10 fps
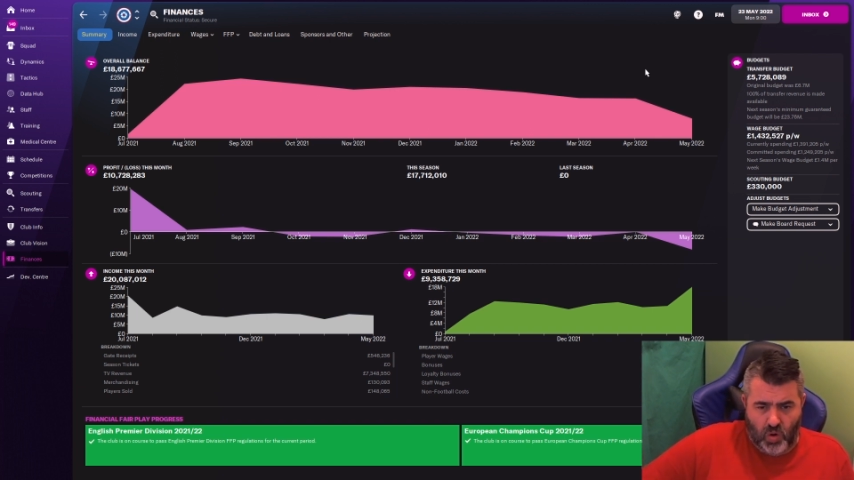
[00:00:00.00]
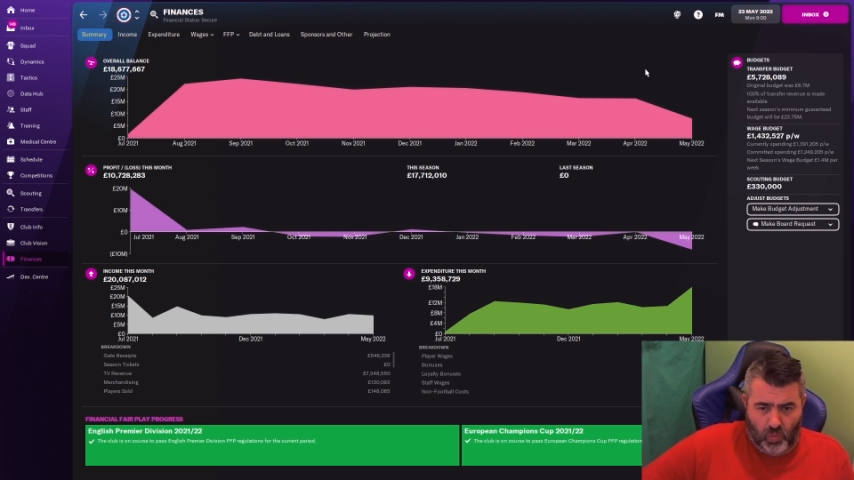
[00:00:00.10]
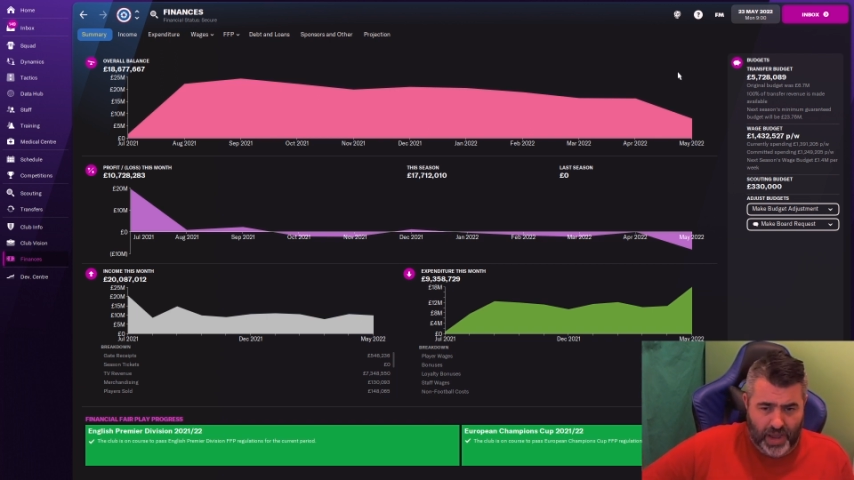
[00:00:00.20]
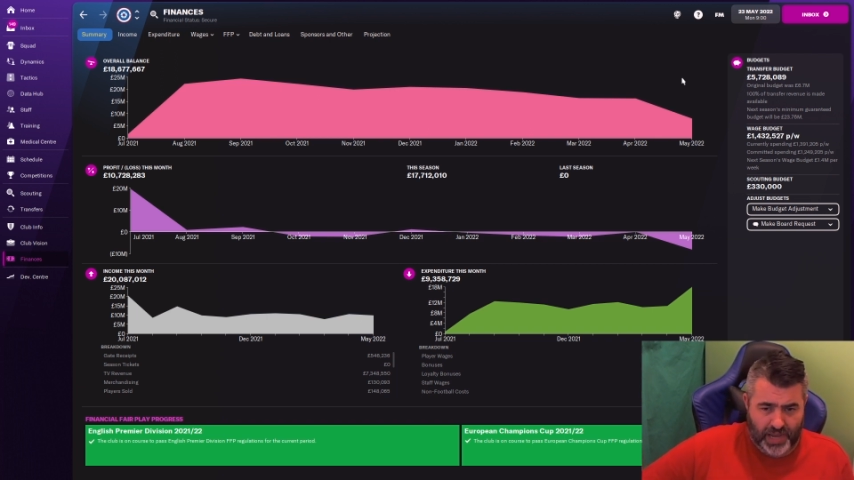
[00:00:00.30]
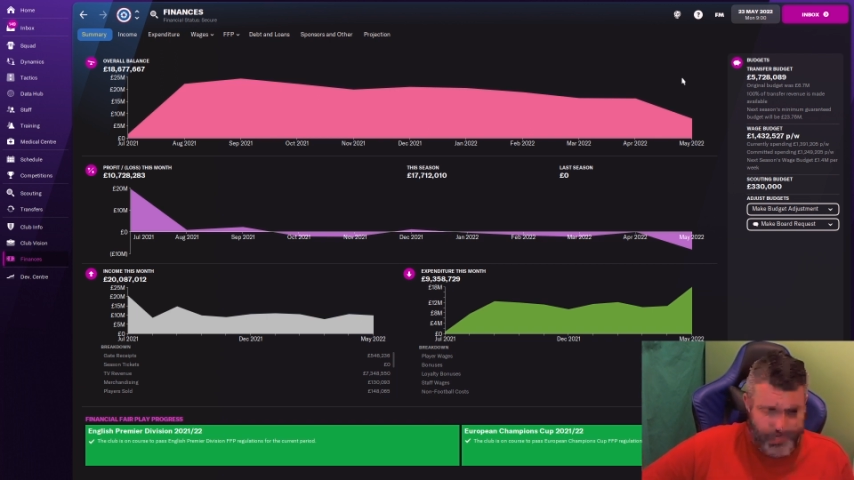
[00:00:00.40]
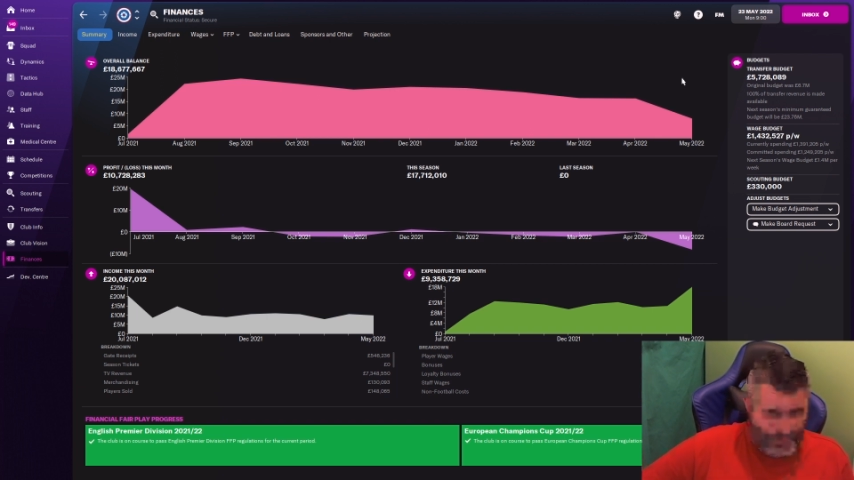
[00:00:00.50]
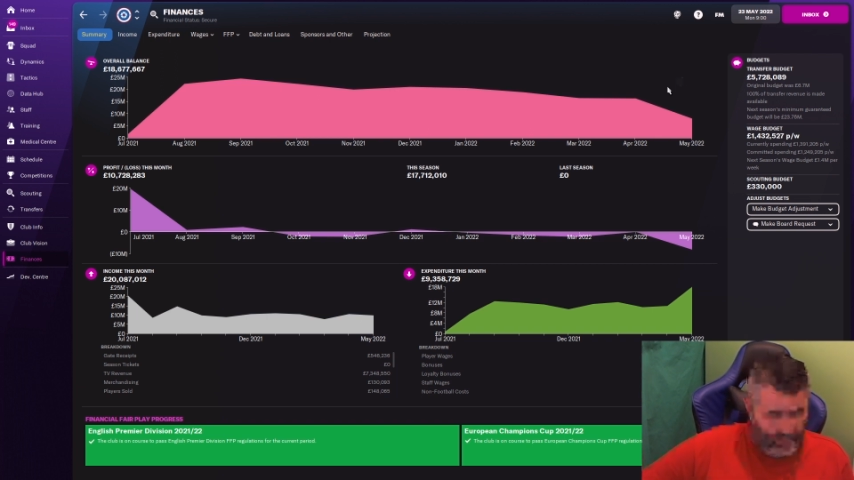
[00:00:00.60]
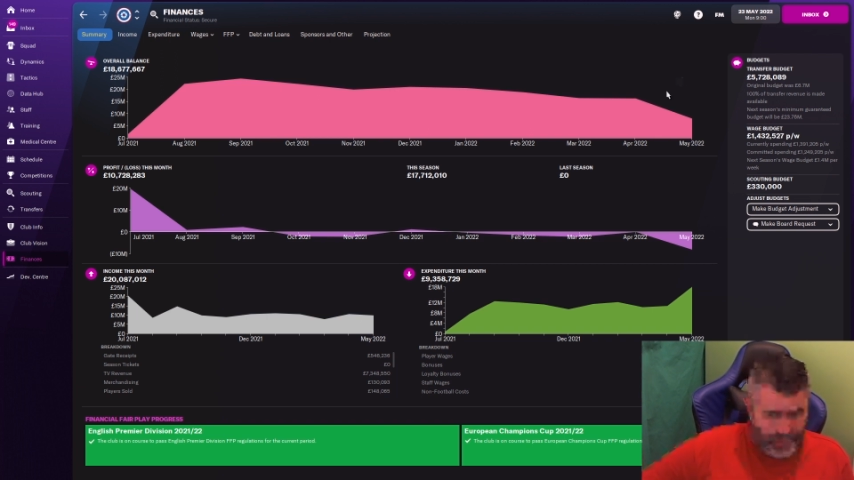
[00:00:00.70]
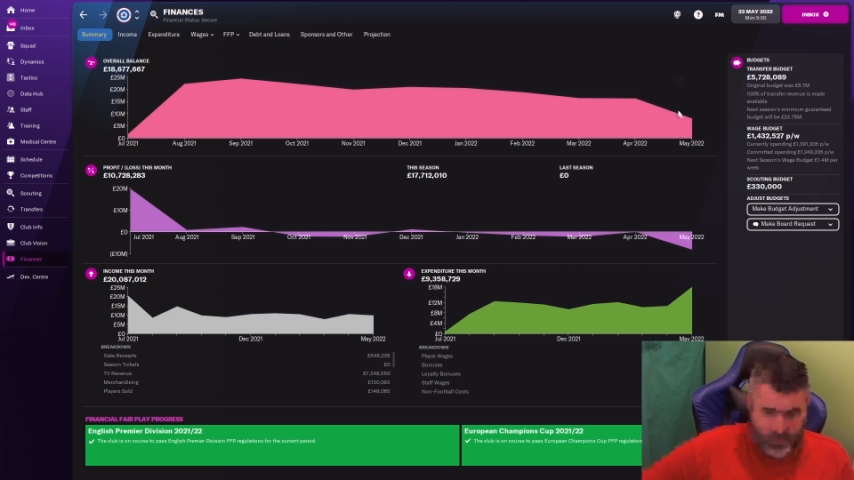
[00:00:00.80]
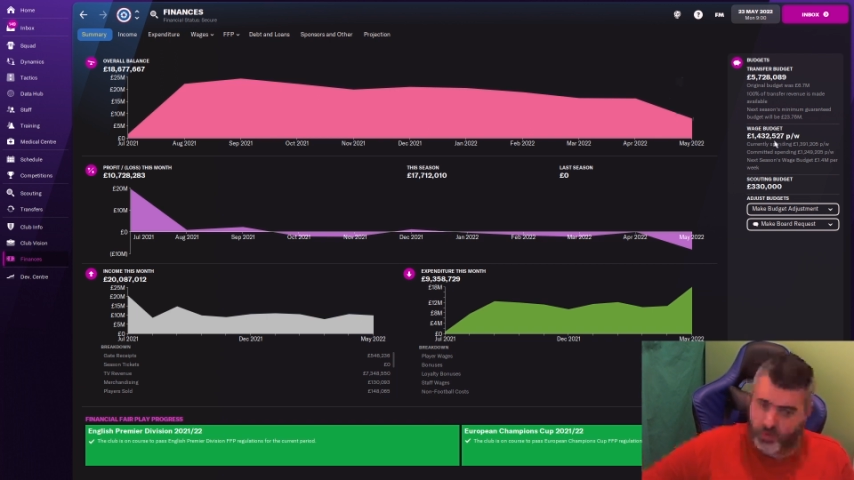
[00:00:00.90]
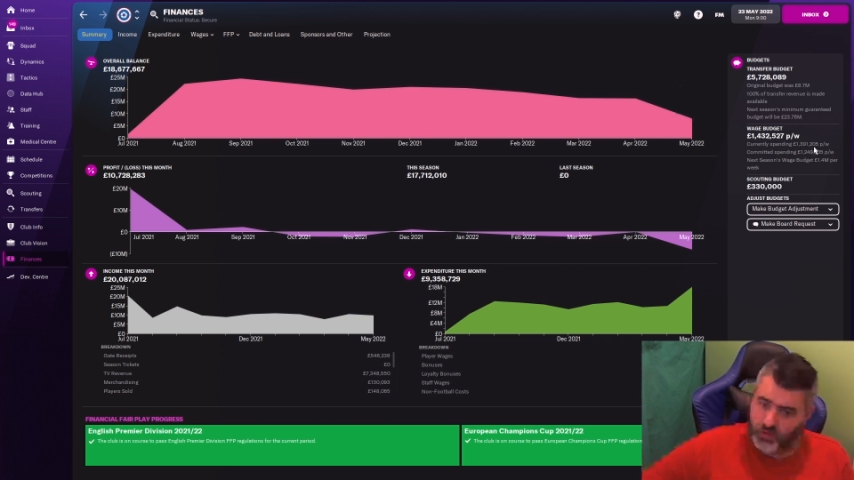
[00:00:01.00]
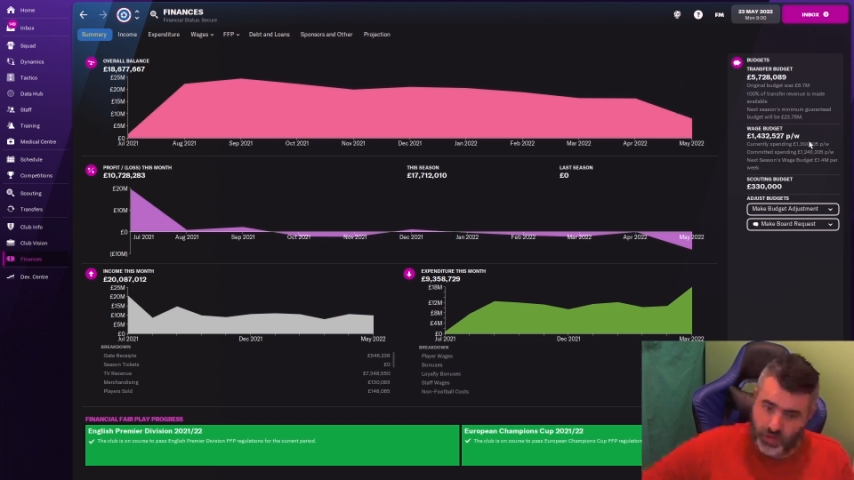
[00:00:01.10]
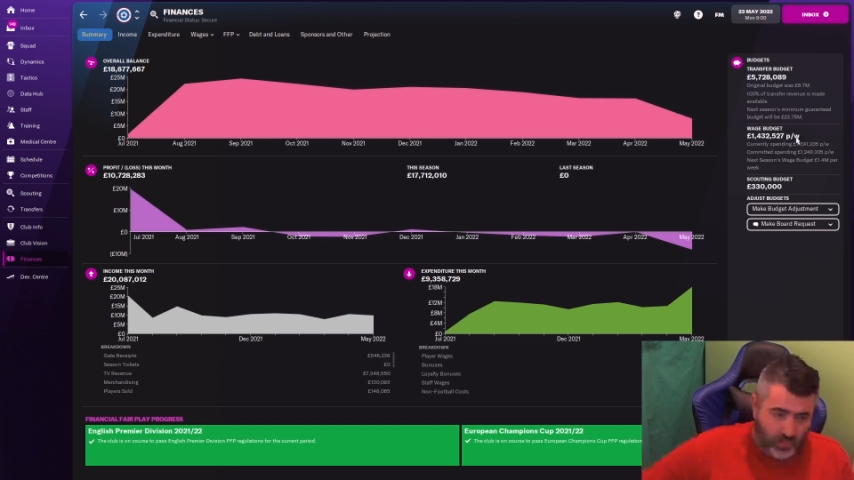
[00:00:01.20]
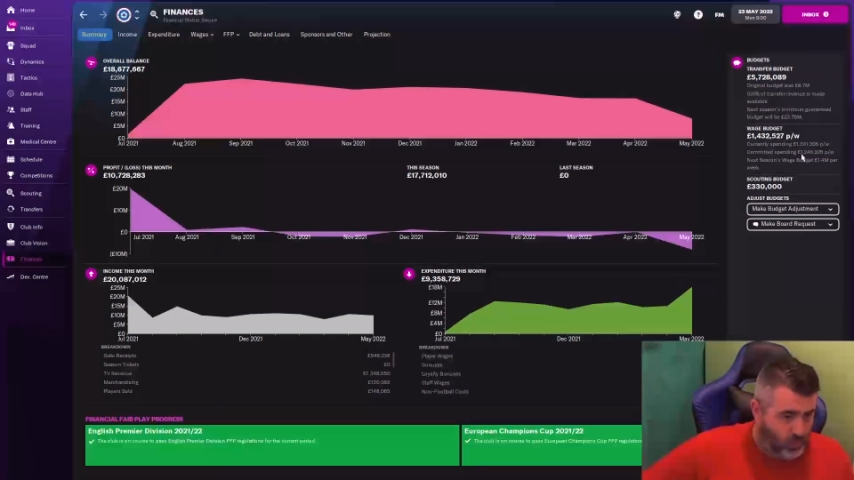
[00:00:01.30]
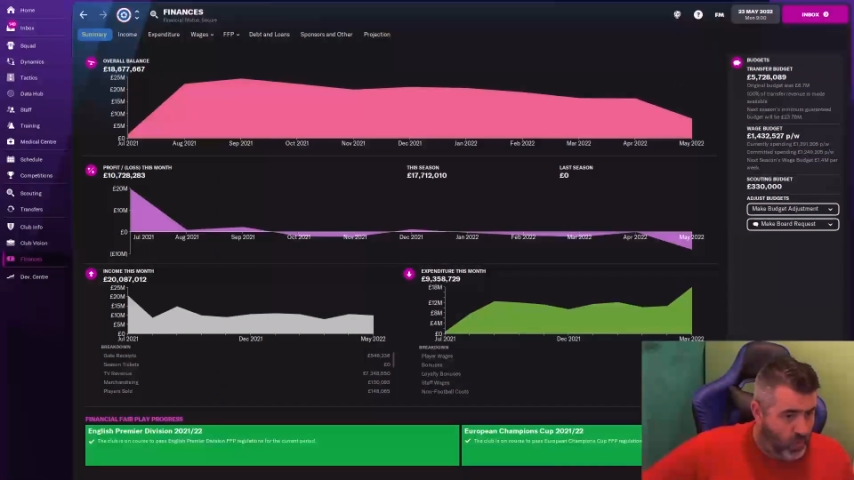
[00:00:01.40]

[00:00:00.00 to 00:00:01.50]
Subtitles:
Wage budget was done